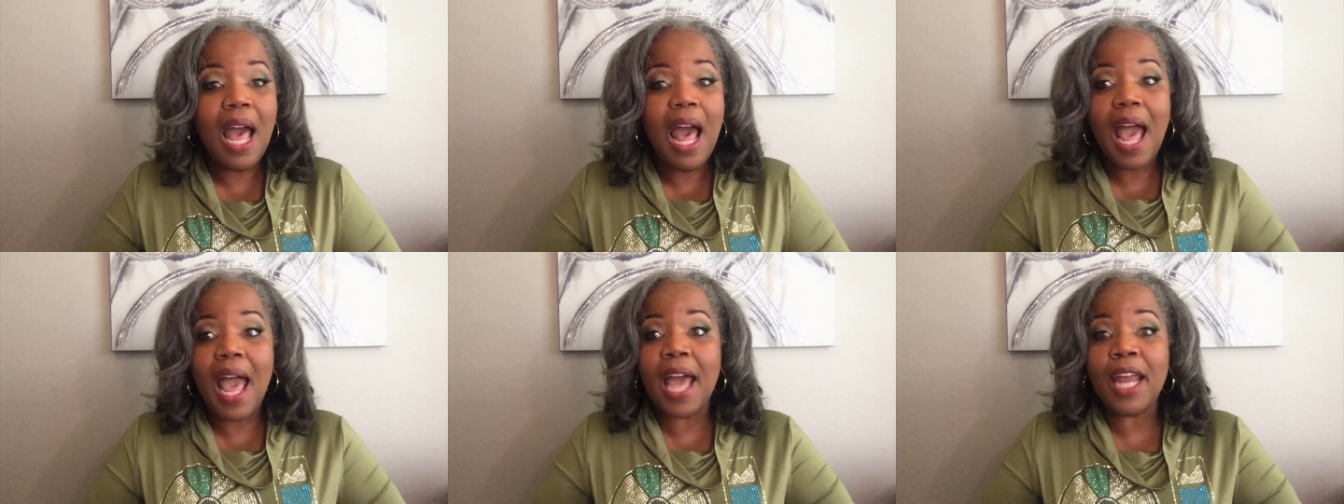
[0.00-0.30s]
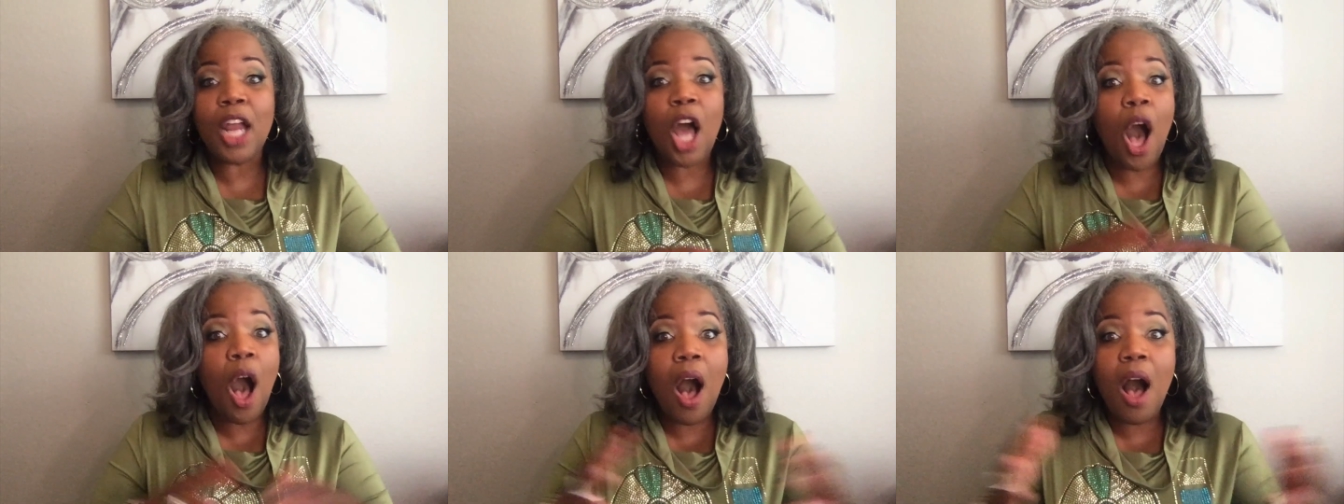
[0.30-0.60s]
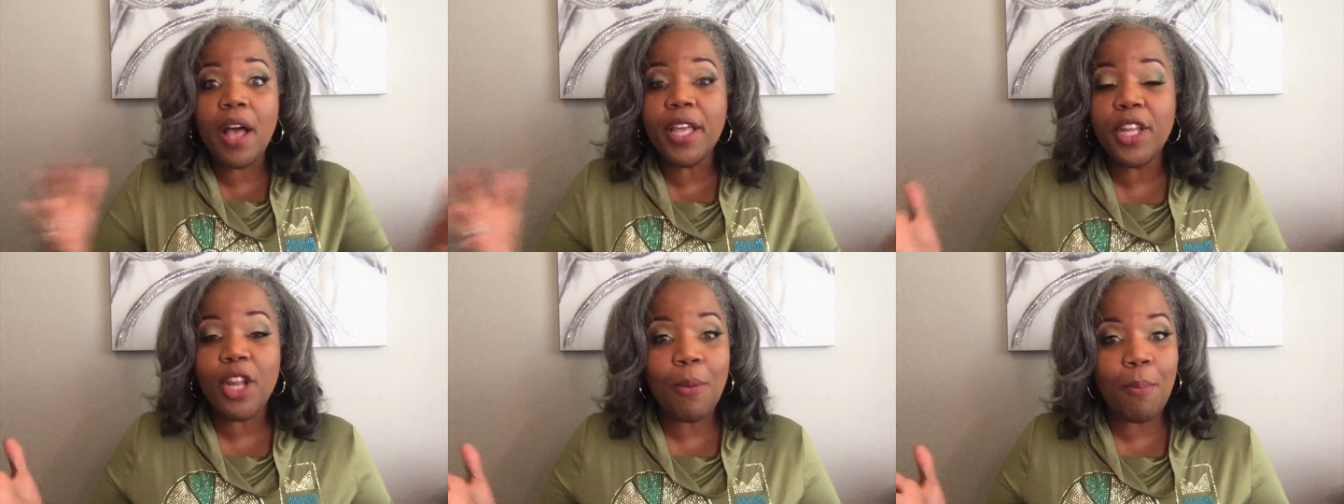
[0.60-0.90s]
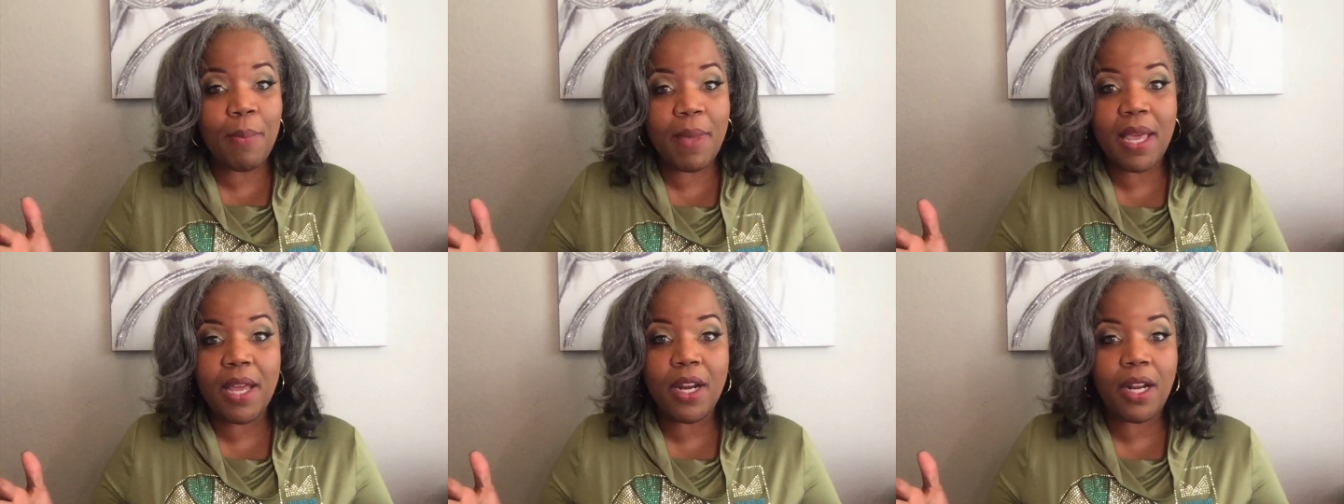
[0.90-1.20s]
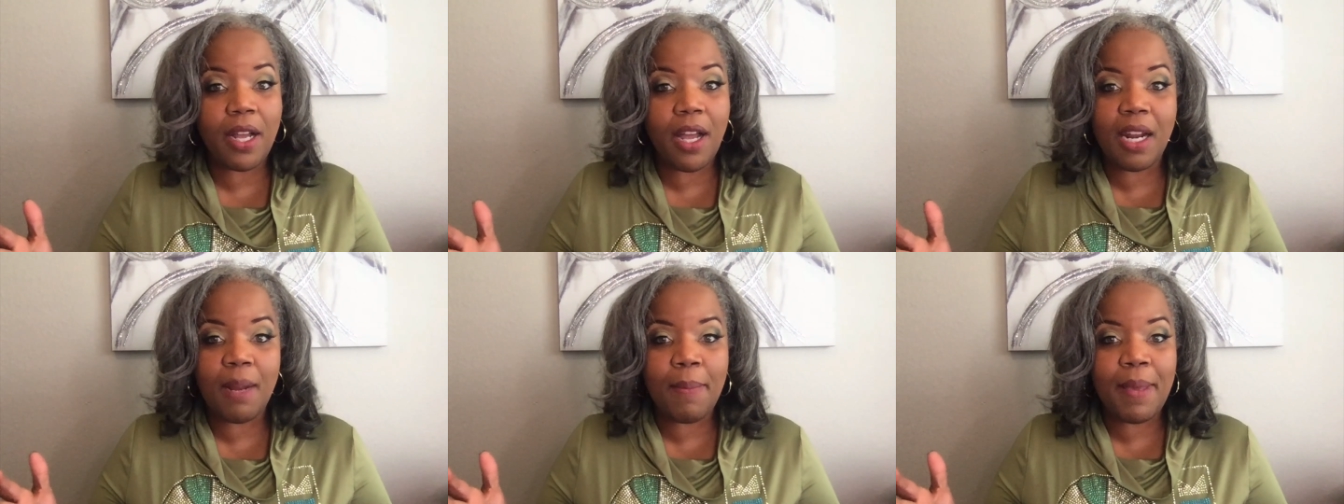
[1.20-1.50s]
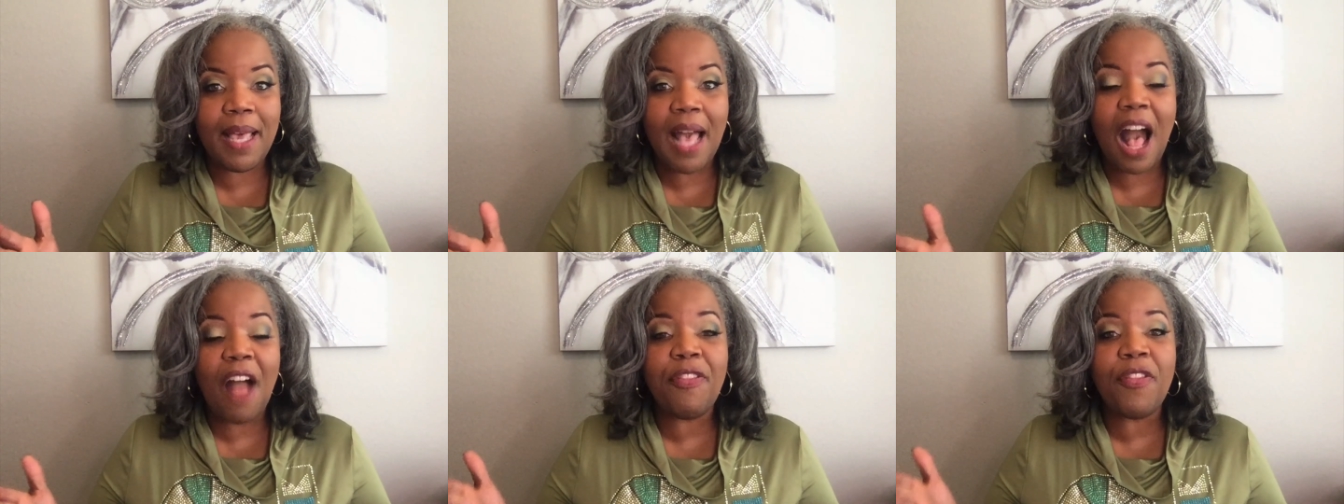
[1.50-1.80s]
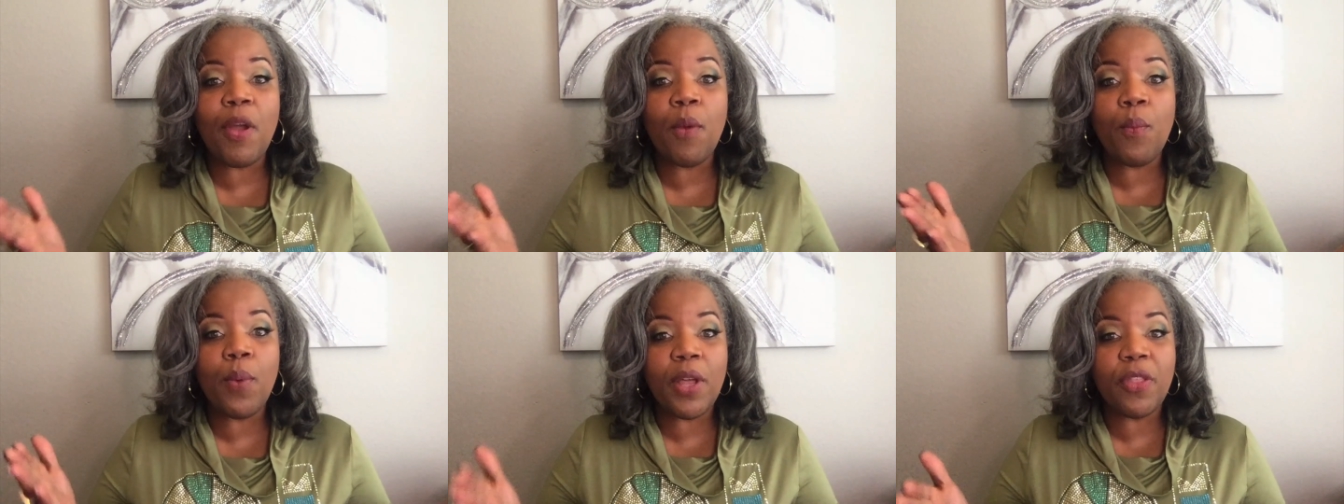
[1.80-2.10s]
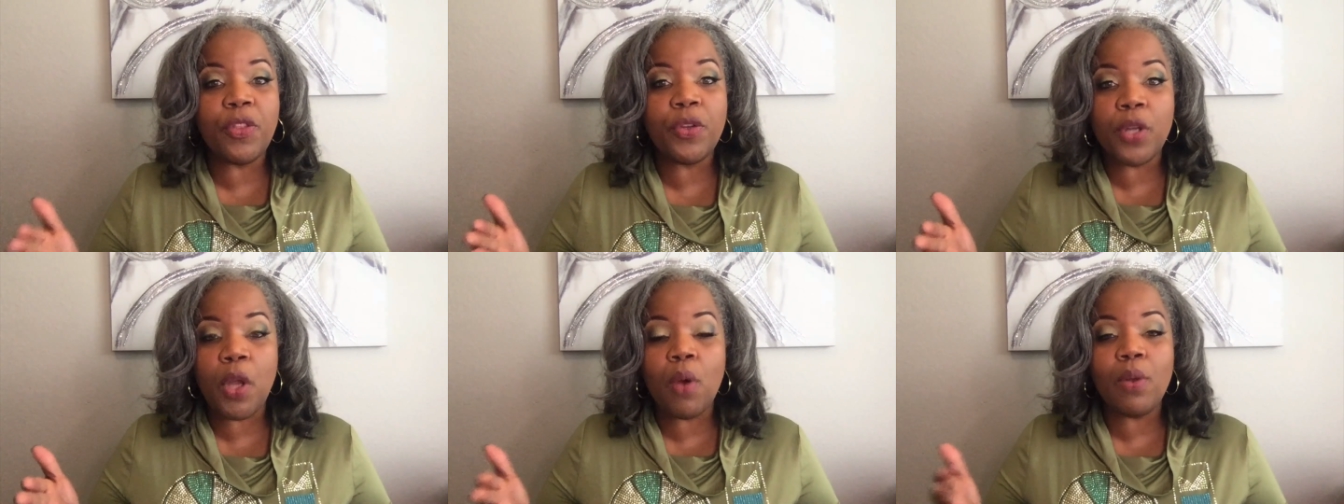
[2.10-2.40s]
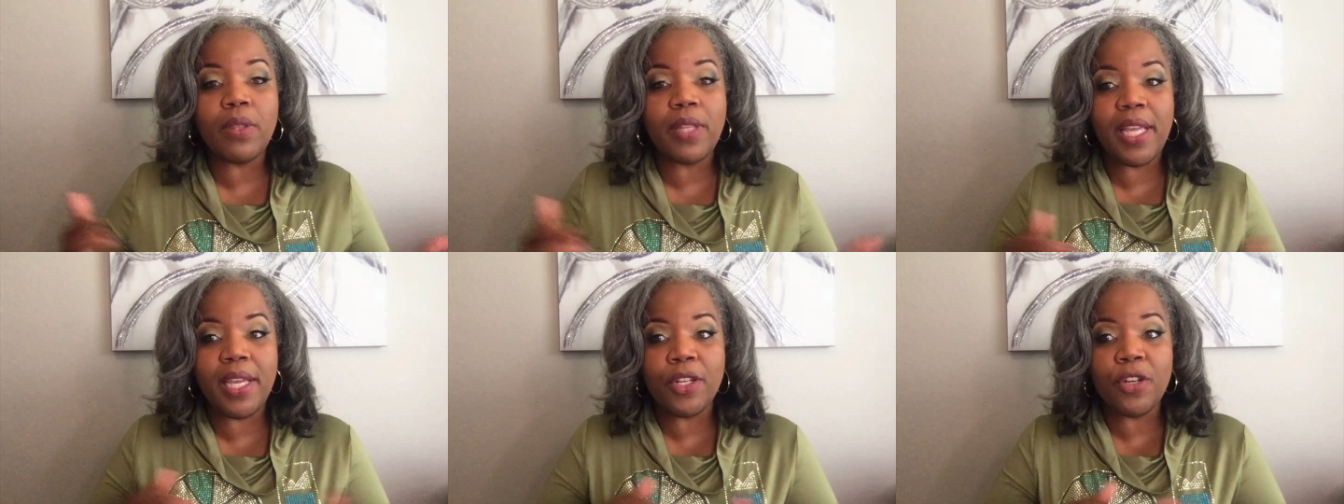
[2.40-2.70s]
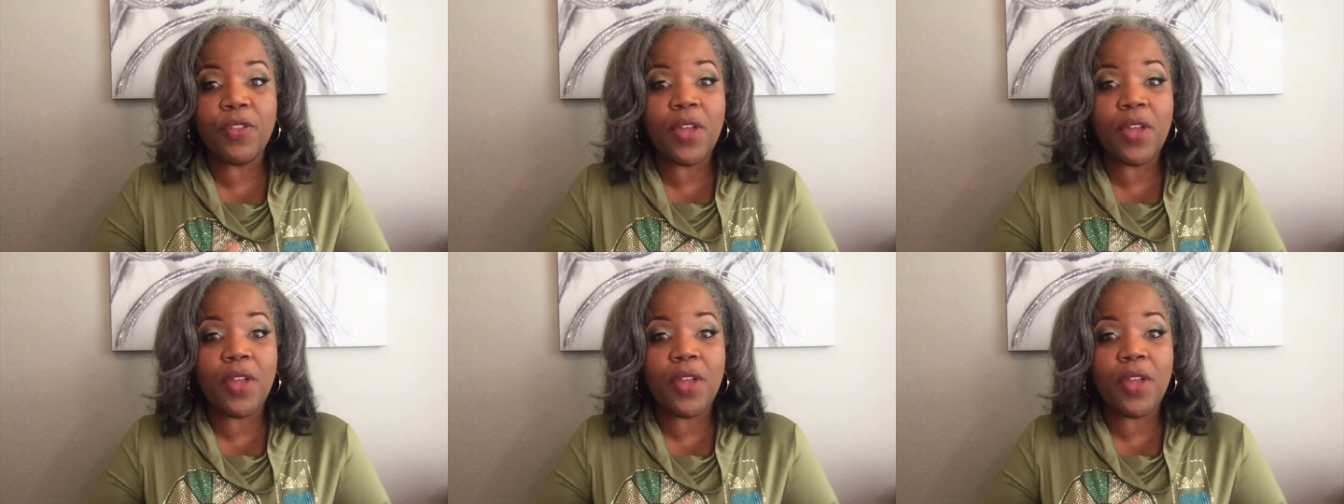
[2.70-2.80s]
And all your men are going to be out there with no leader.